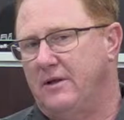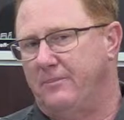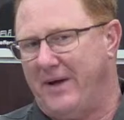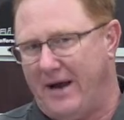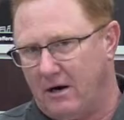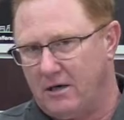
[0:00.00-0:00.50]

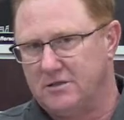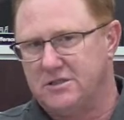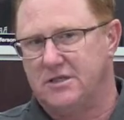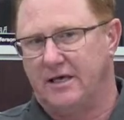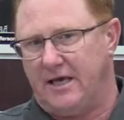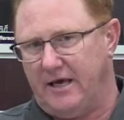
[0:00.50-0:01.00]
parents,
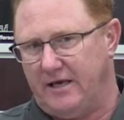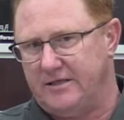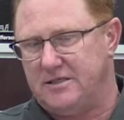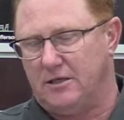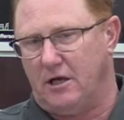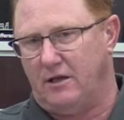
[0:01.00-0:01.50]
the
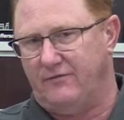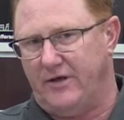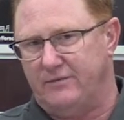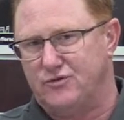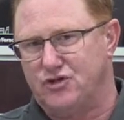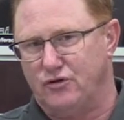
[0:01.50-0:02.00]
kids, and all of
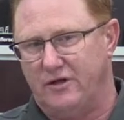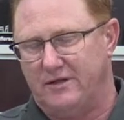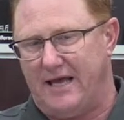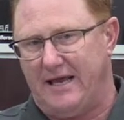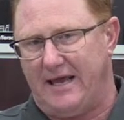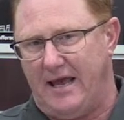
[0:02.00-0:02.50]
them so that
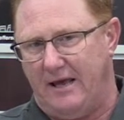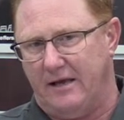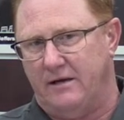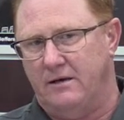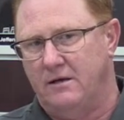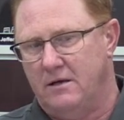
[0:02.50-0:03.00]
they
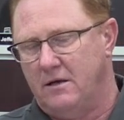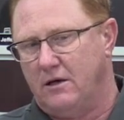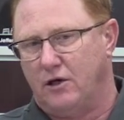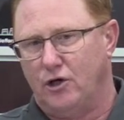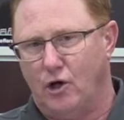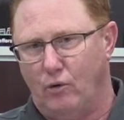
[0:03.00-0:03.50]
can
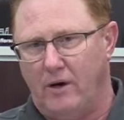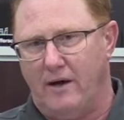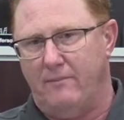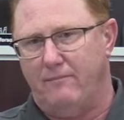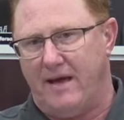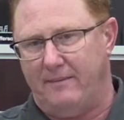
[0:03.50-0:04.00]
go
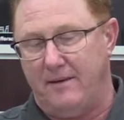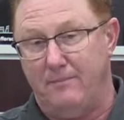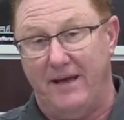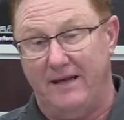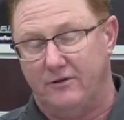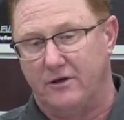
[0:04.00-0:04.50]
up, maybe
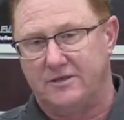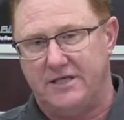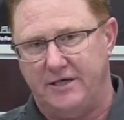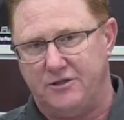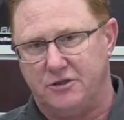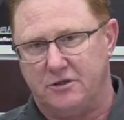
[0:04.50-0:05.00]
meet their
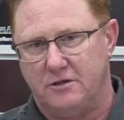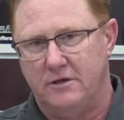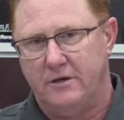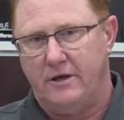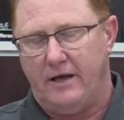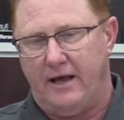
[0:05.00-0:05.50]
teacher,
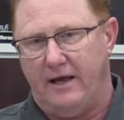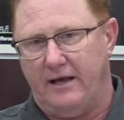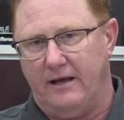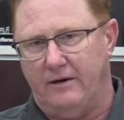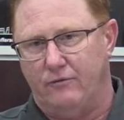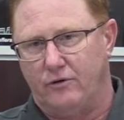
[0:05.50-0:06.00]

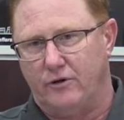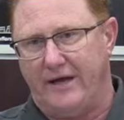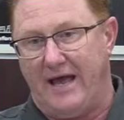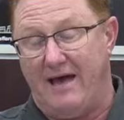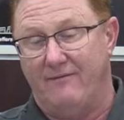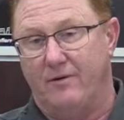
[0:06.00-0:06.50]
and really
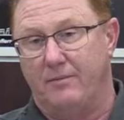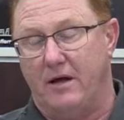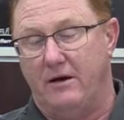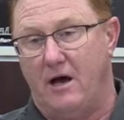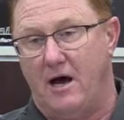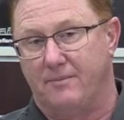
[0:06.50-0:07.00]
have
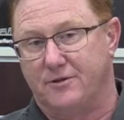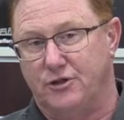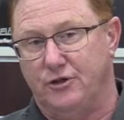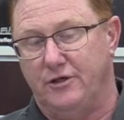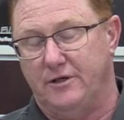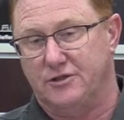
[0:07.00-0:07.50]
an
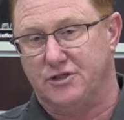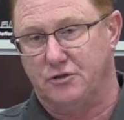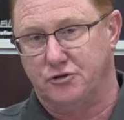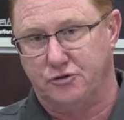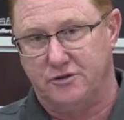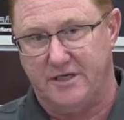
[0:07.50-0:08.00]
opportunity to
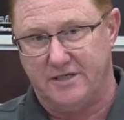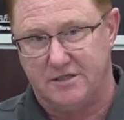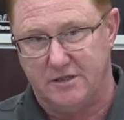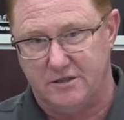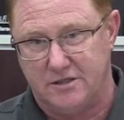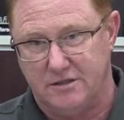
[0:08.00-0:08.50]
social
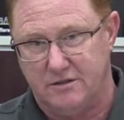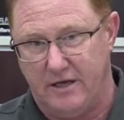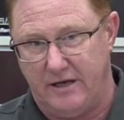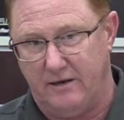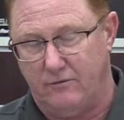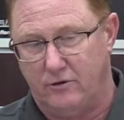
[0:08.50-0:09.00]
distance
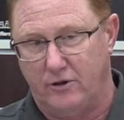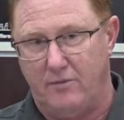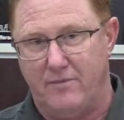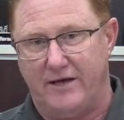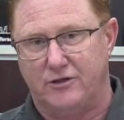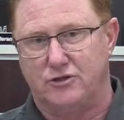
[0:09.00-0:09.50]
and really
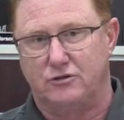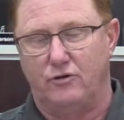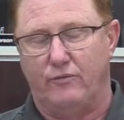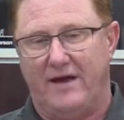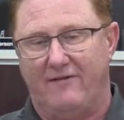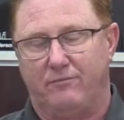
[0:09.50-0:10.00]
make sure that
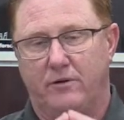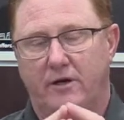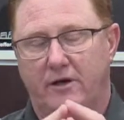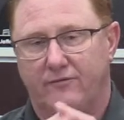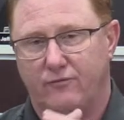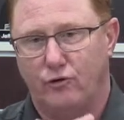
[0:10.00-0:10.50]
we have
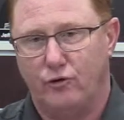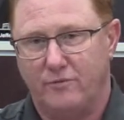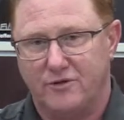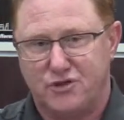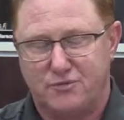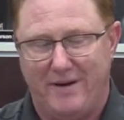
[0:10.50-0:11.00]
plenty of room
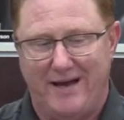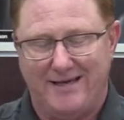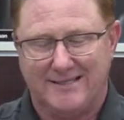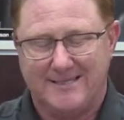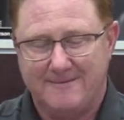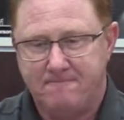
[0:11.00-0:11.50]
and
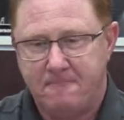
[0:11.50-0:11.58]
space.